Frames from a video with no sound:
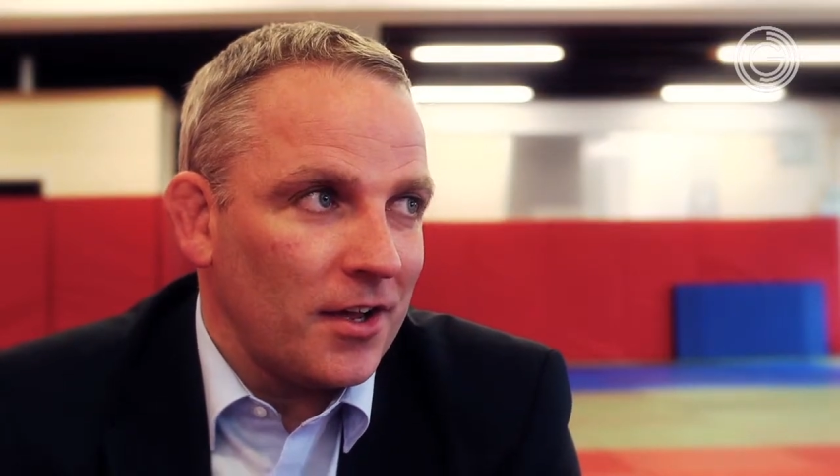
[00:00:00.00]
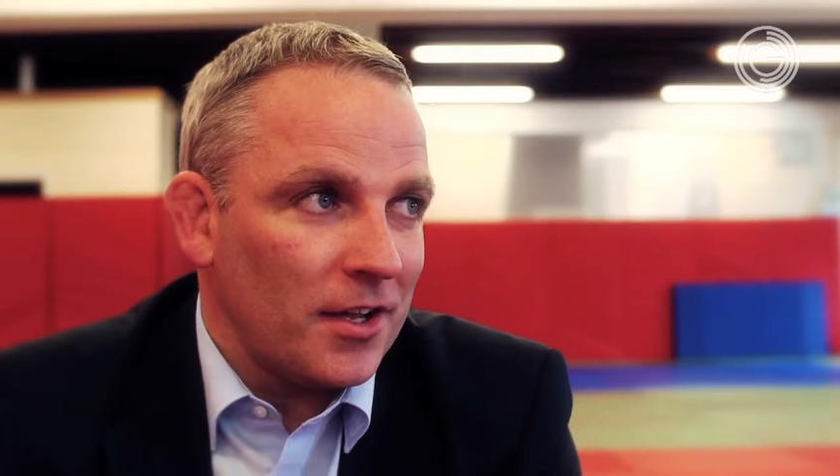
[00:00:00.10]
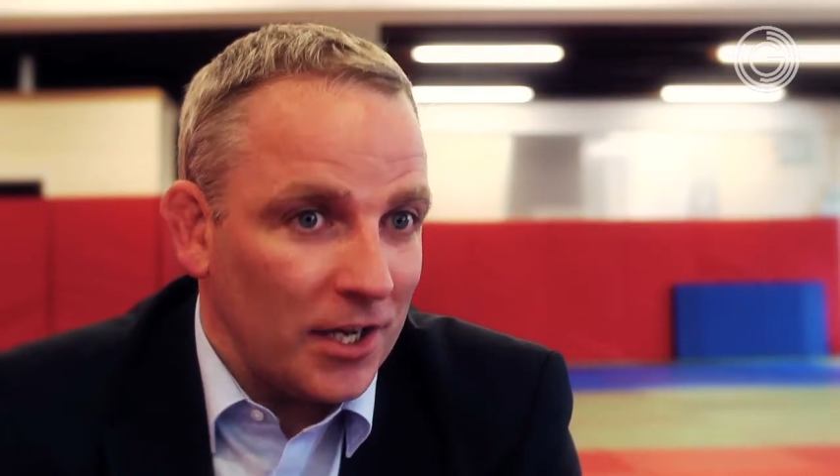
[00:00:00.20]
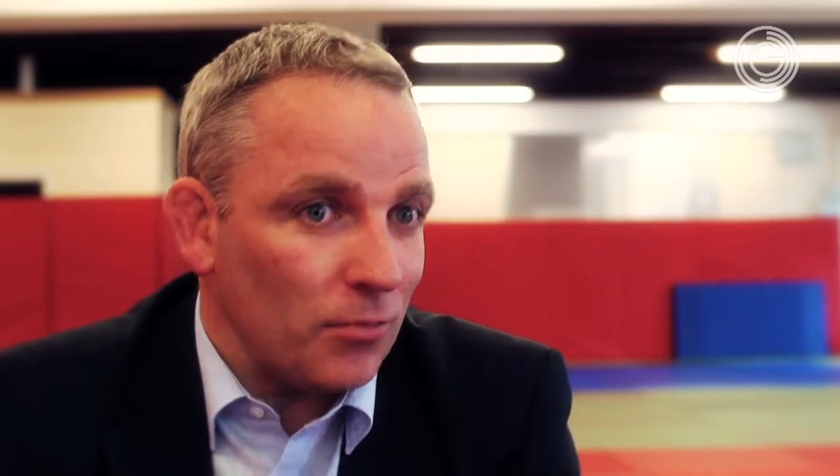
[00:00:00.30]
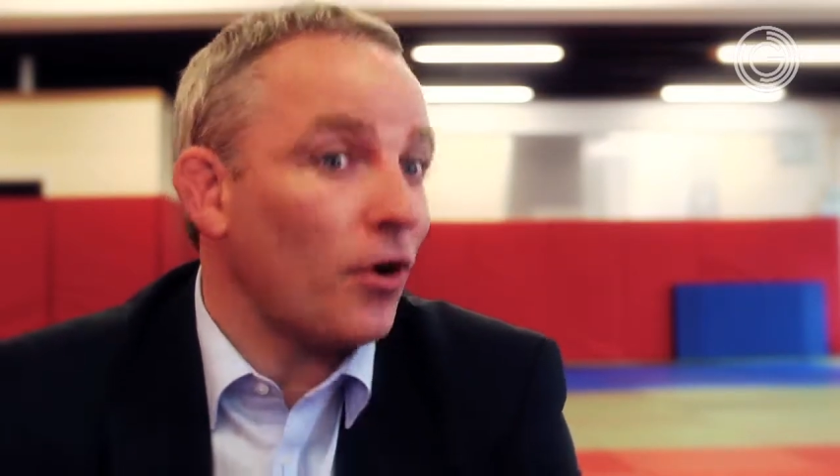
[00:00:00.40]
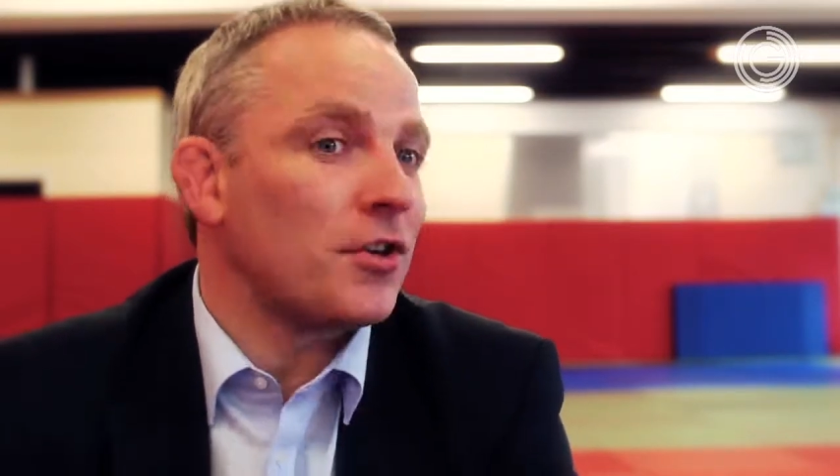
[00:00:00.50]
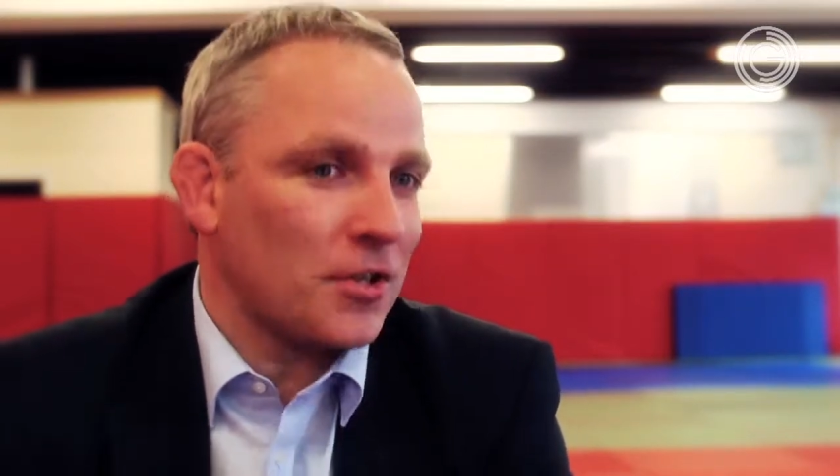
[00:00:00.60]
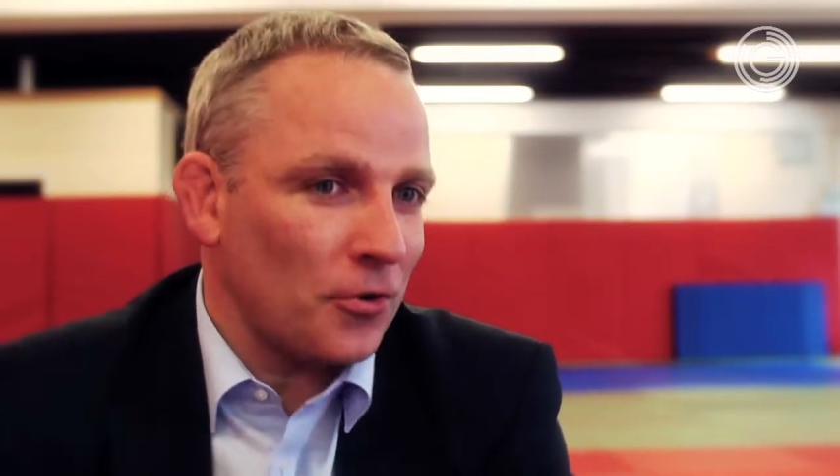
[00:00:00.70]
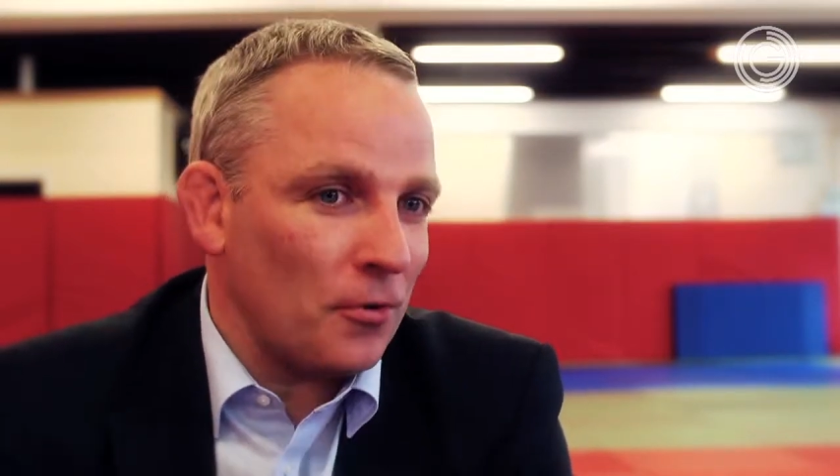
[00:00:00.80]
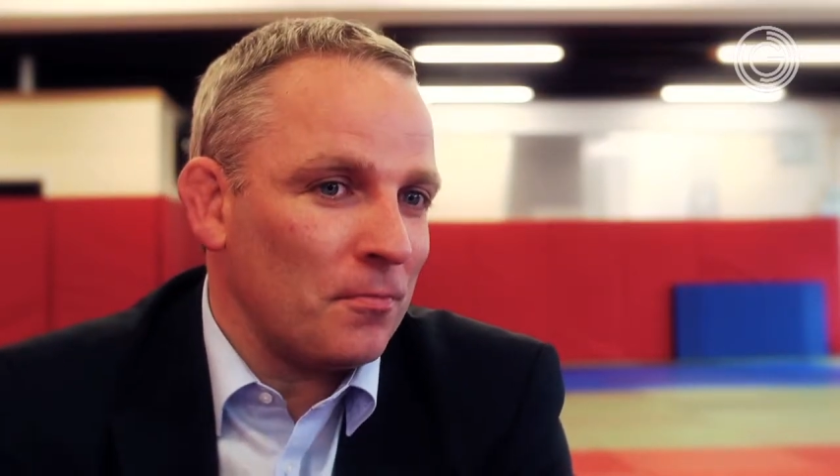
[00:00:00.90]
he was
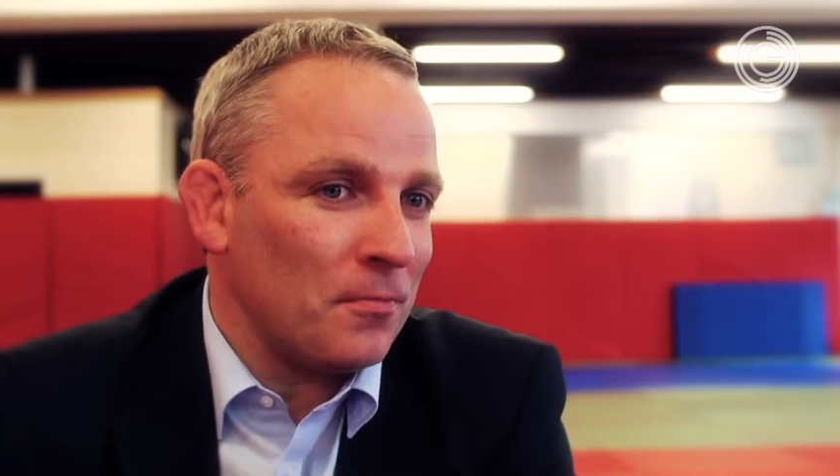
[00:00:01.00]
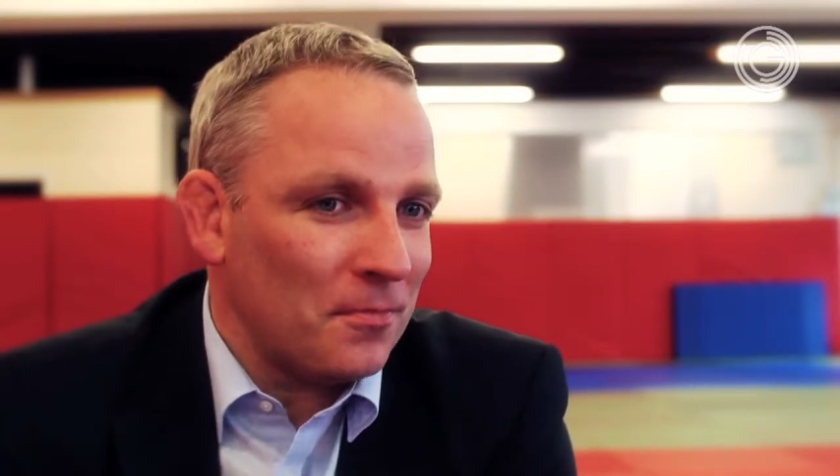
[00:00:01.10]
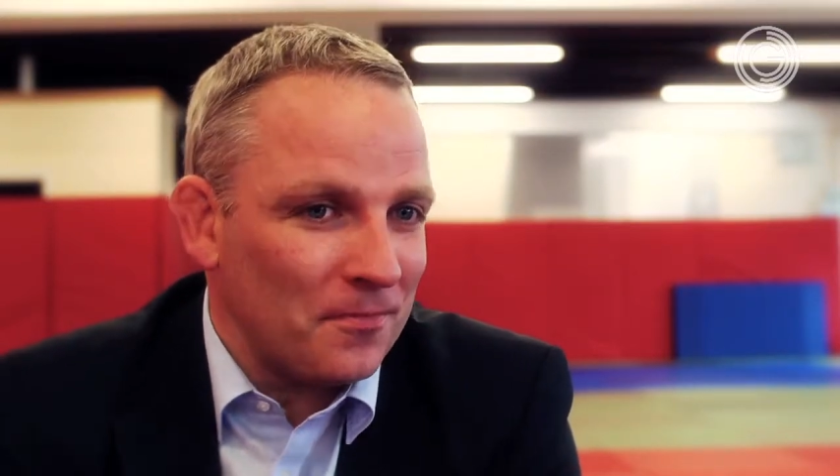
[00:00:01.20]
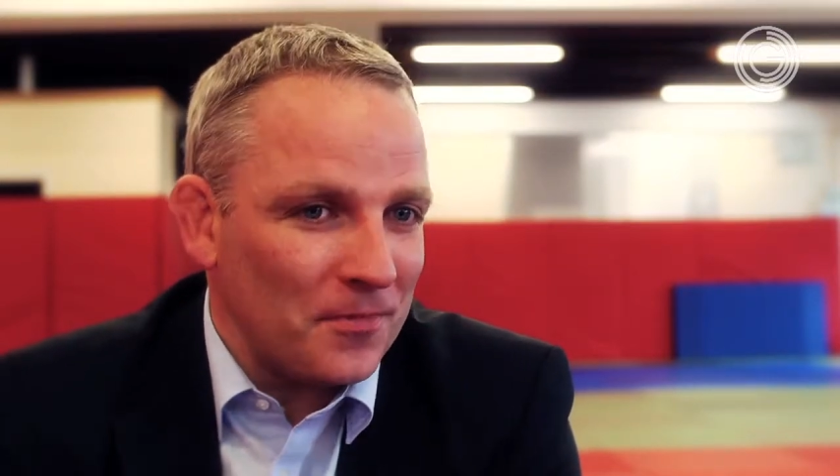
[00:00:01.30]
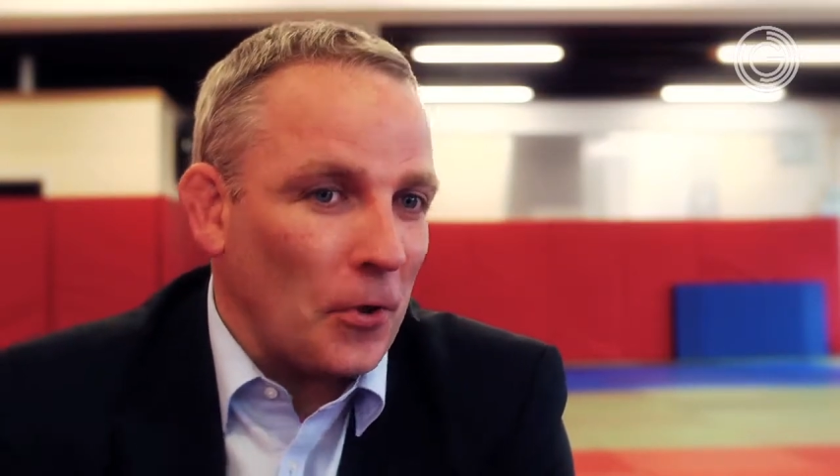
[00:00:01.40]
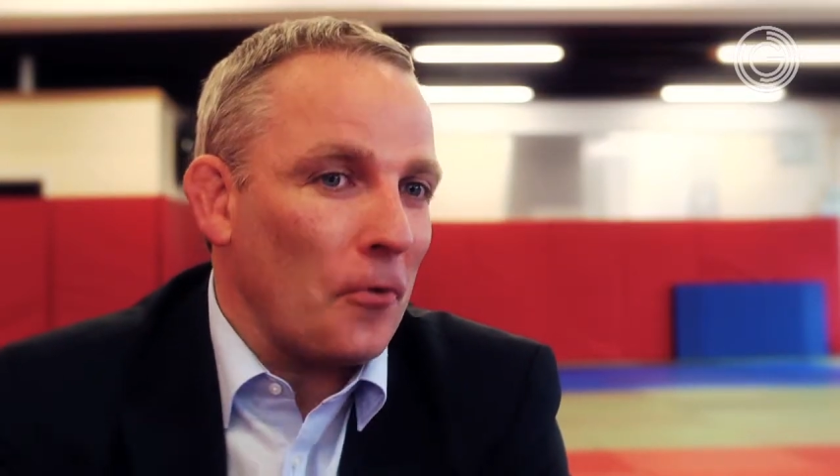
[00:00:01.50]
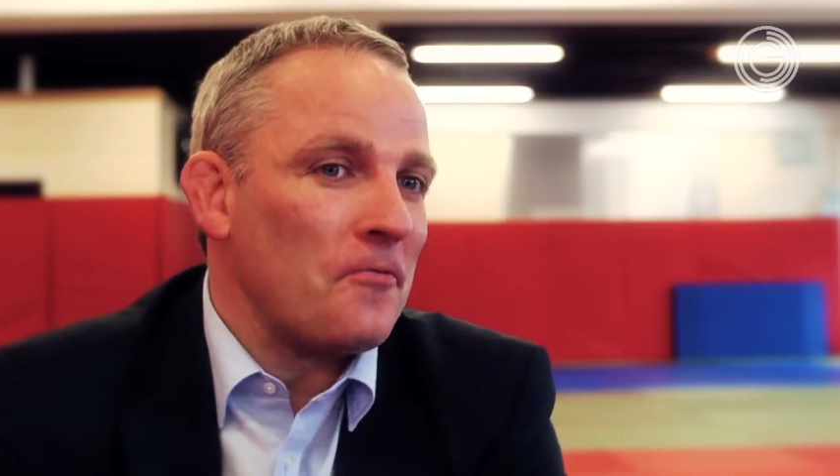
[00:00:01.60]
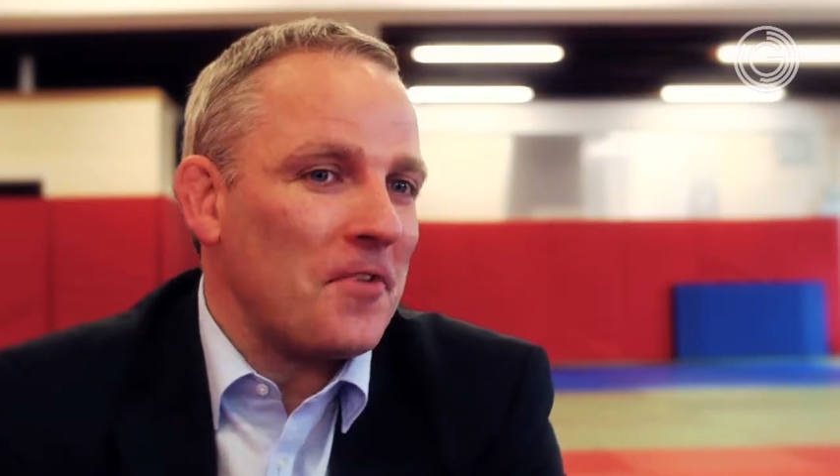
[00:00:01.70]
the home the home